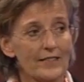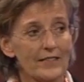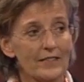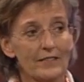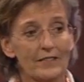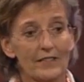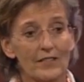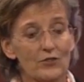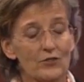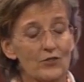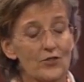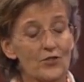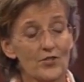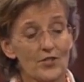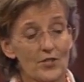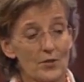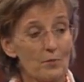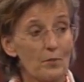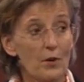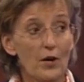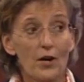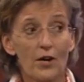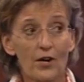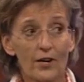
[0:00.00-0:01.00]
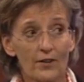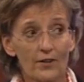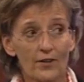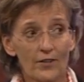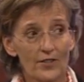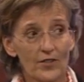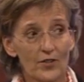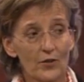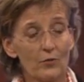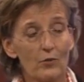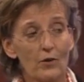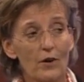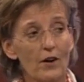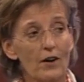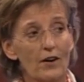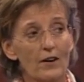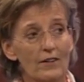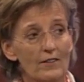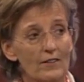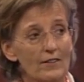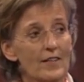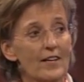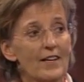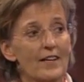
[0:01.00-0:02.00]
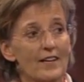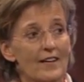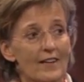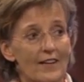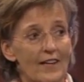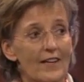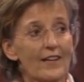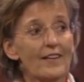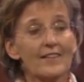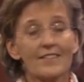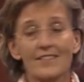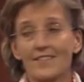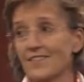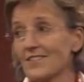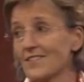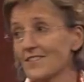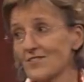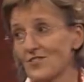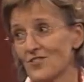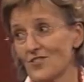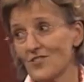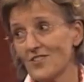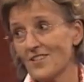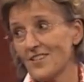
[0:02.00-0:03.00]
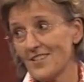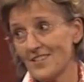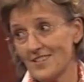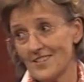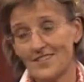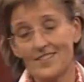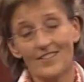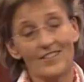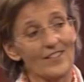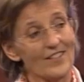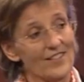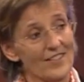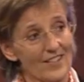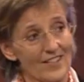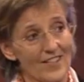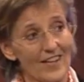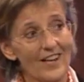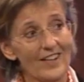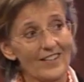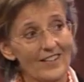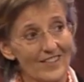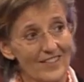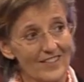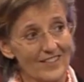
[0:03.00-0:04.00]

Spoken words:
It just a bar on the wall isn't going to cut it.